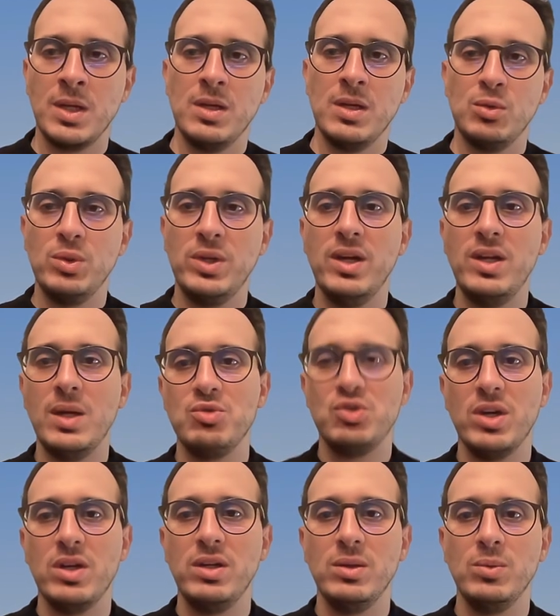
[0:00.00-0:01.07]
Today I'm
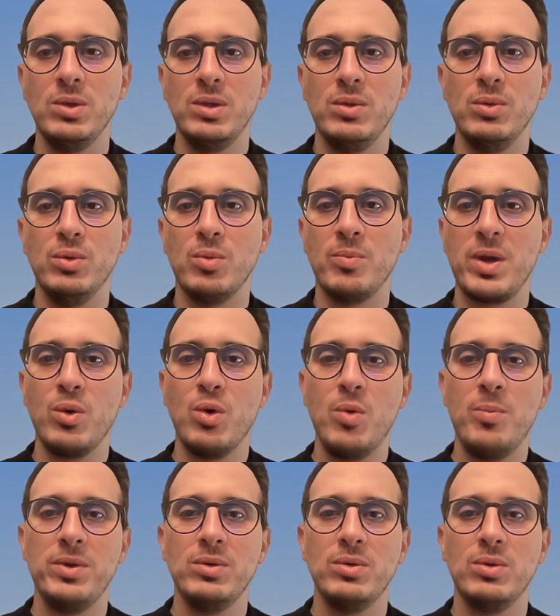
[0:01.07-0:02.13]
sharing with you my
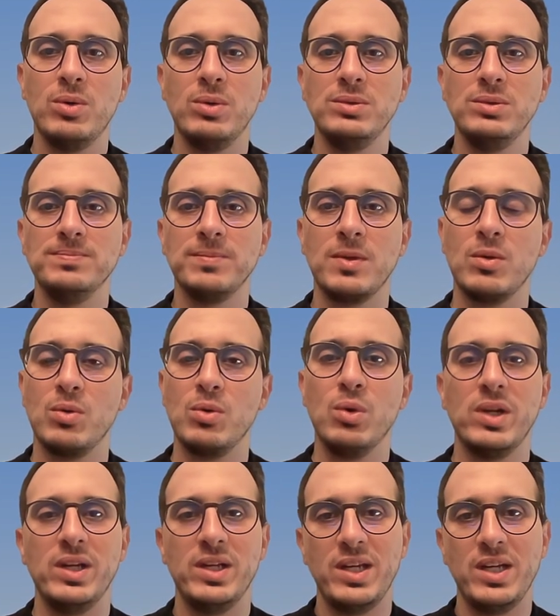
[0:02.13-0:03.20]
OpenCode
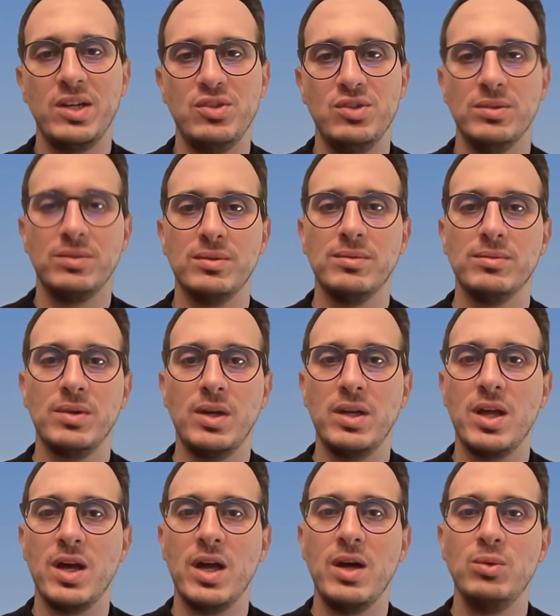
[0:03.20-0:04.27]
local AI agent and
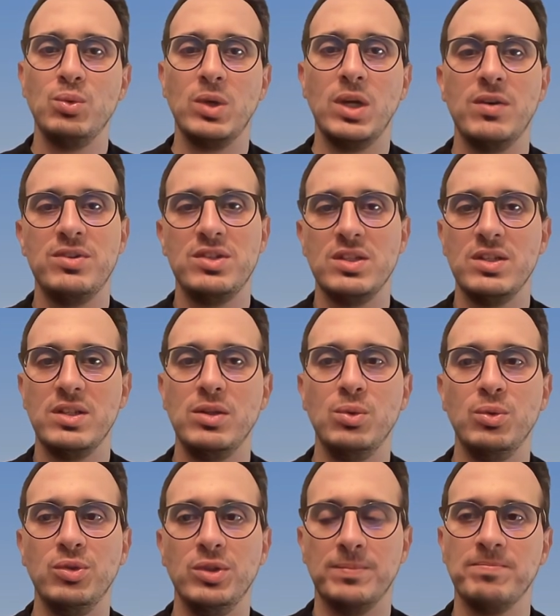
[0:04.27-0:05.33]
how to efficiently
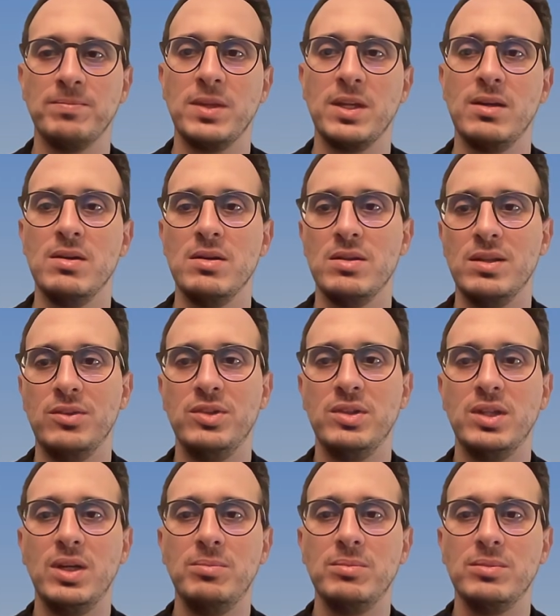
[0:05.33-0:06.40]
use it. The
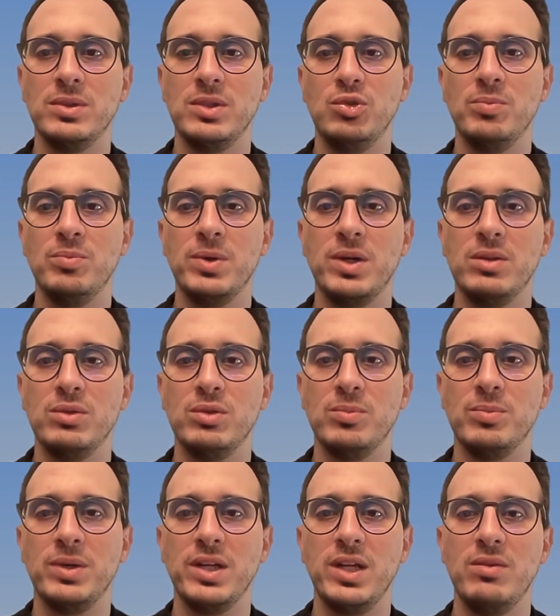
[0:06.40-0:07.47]
setup is a part of
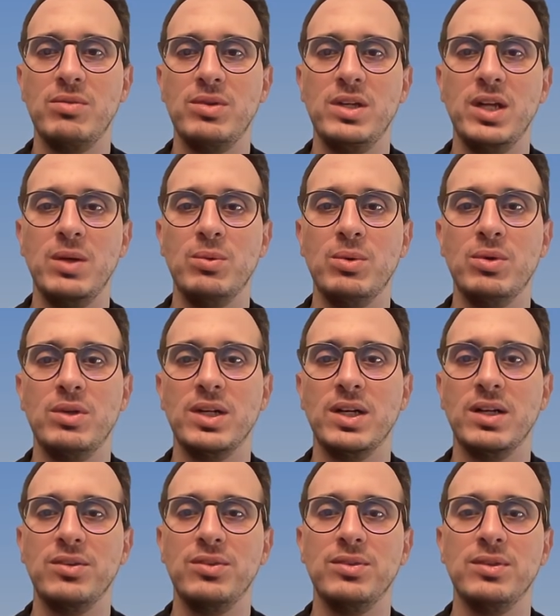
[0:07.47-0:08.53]
my everyday work
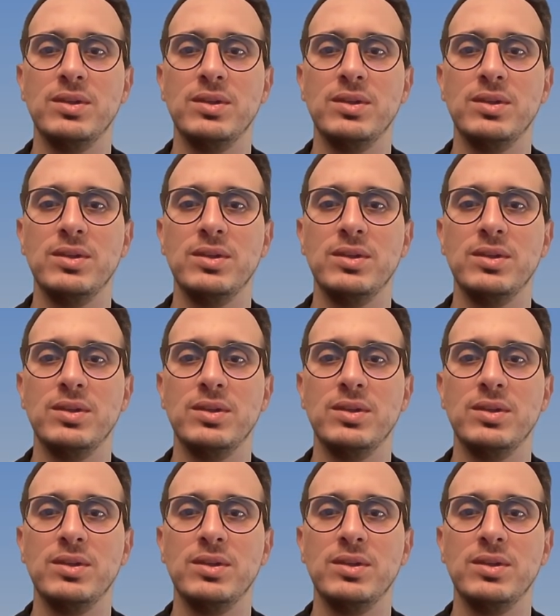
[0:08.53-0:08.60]
as